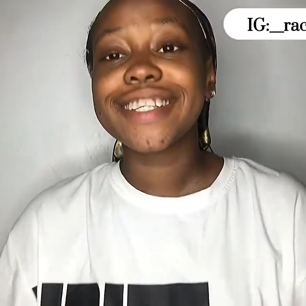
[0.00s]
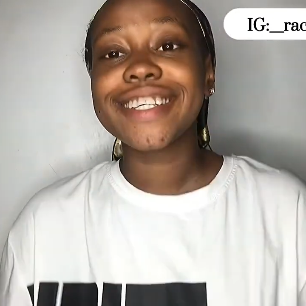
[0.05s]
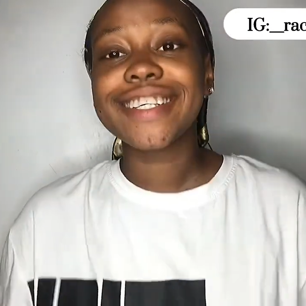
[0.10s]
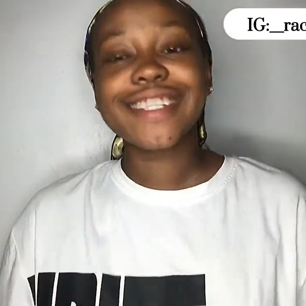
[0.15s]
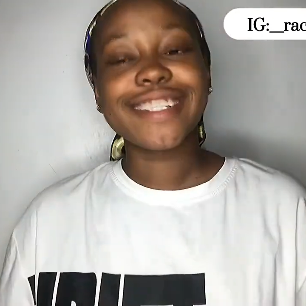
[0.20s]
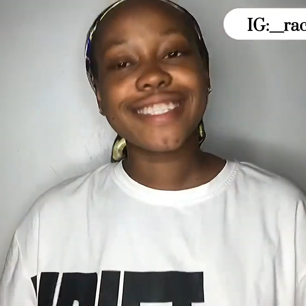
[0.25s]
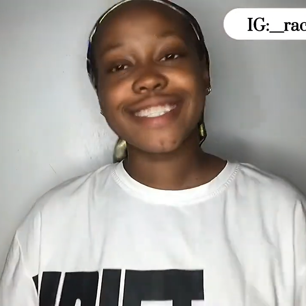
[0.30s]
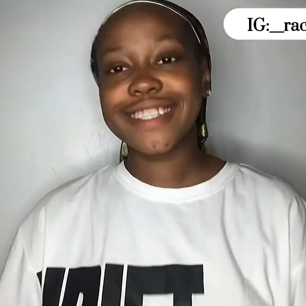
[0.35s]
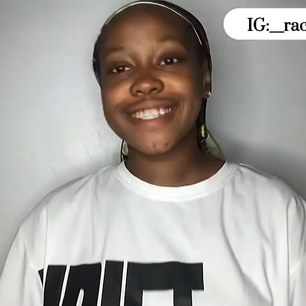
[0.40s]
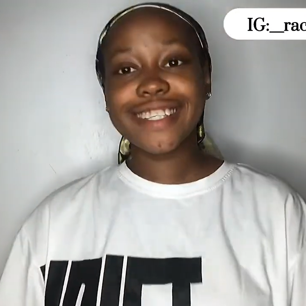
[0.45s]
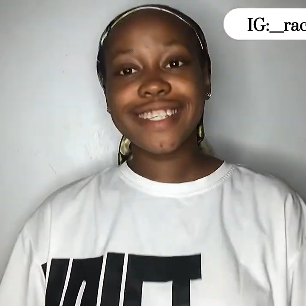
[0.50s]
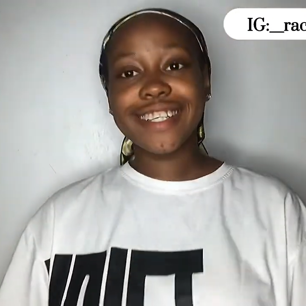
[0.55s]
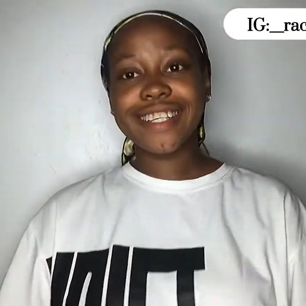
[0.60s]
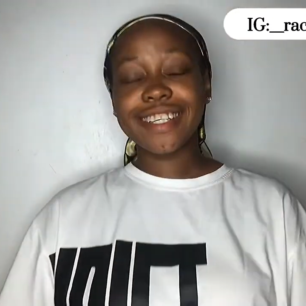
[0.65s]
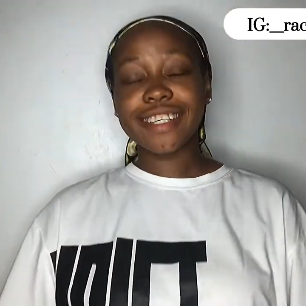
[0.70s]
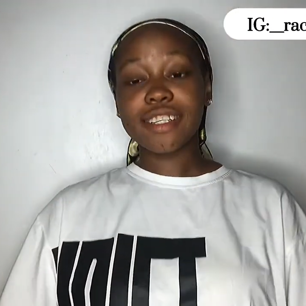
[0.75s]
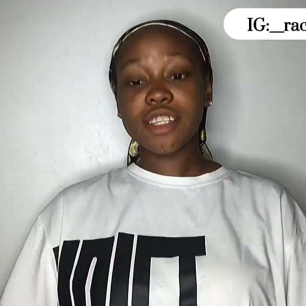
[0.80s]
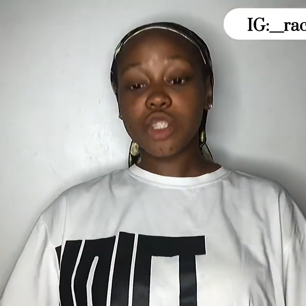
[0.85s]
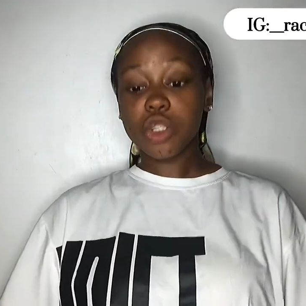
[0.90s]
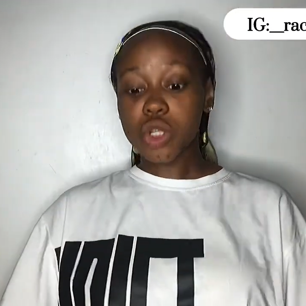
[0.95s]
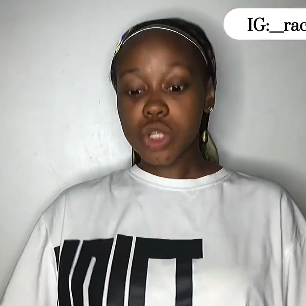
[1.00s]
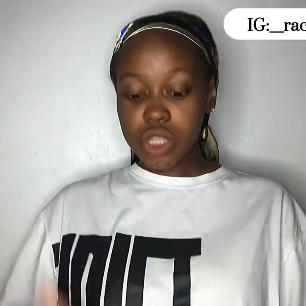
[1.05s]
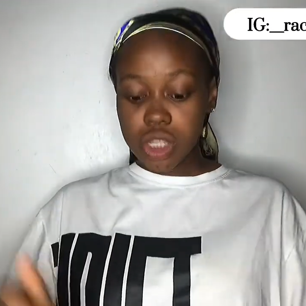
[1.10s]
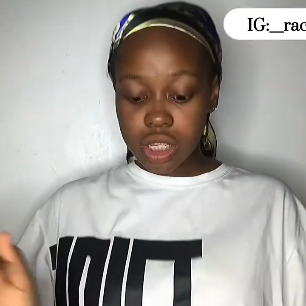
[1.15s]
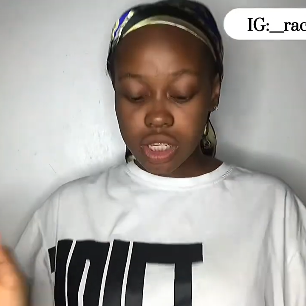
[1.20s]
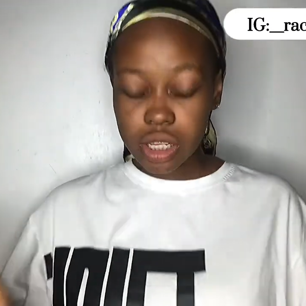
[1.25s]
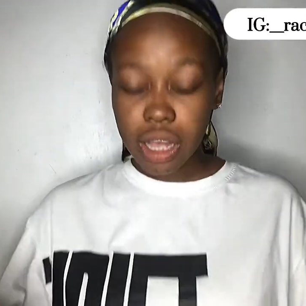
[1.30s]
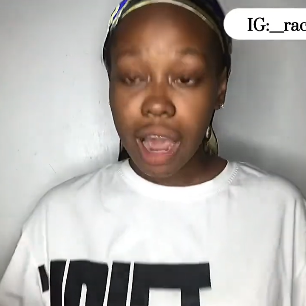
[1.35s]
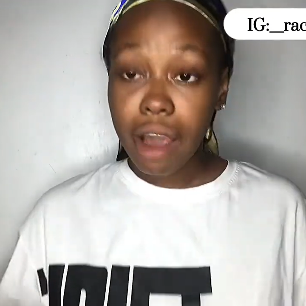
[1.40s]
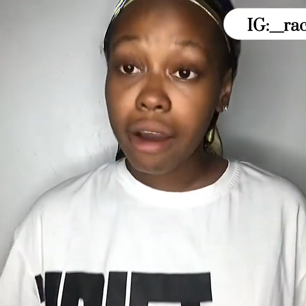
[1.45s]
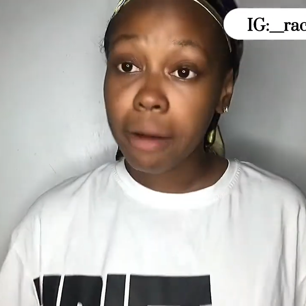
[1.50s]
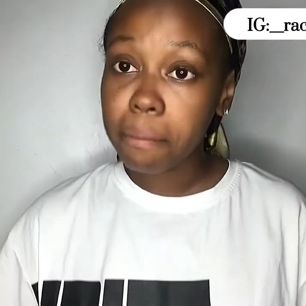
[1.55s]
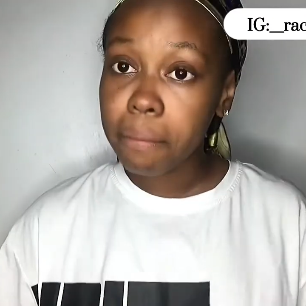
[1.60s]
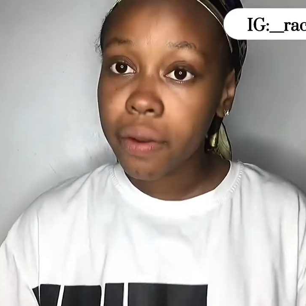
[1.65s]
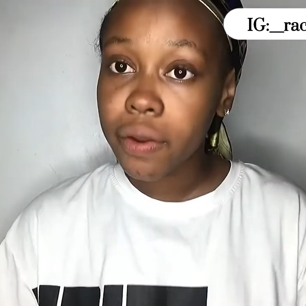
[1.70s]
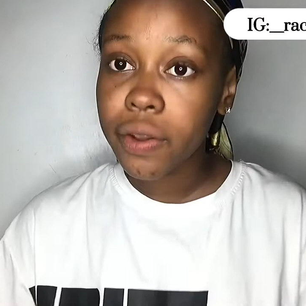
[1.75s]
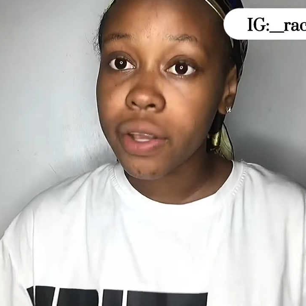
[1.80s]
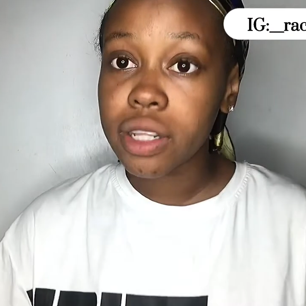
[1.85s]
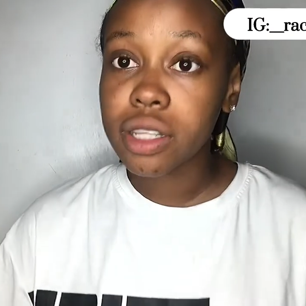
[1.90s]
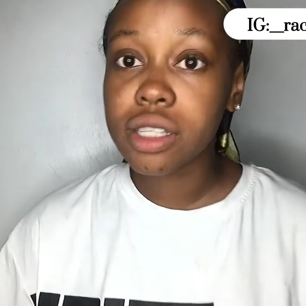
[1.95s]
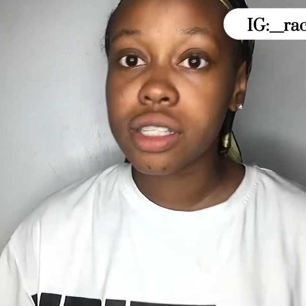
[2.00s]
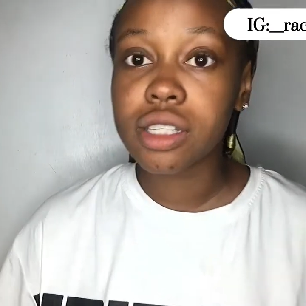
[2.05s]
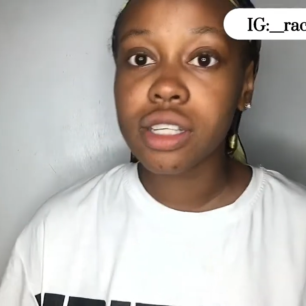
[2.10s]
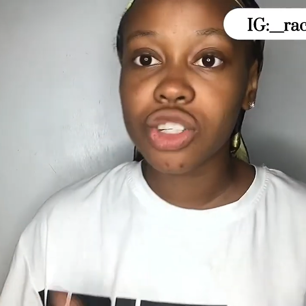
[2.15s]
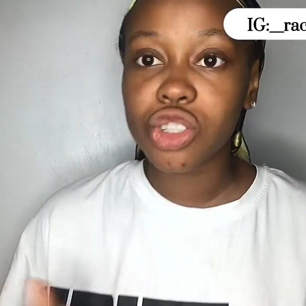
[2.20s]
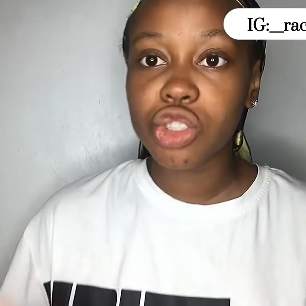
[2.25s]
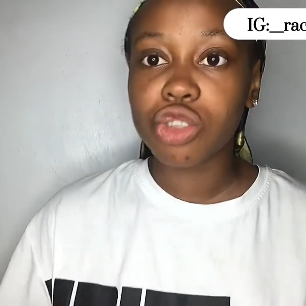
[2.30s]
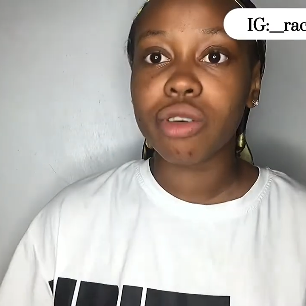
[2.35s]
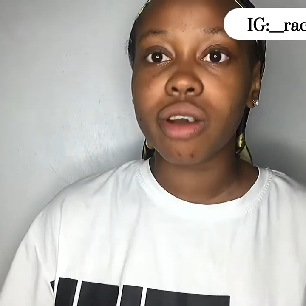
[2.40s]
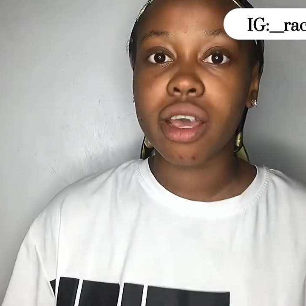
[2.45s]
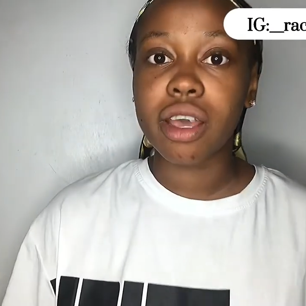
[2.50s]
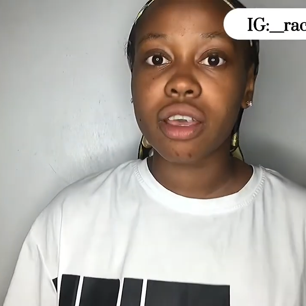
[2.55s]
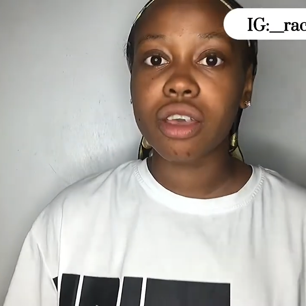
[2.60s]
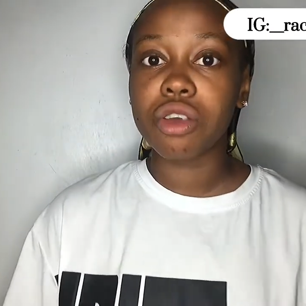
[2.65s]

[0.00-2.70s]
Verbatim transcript: see the truth is our parents they try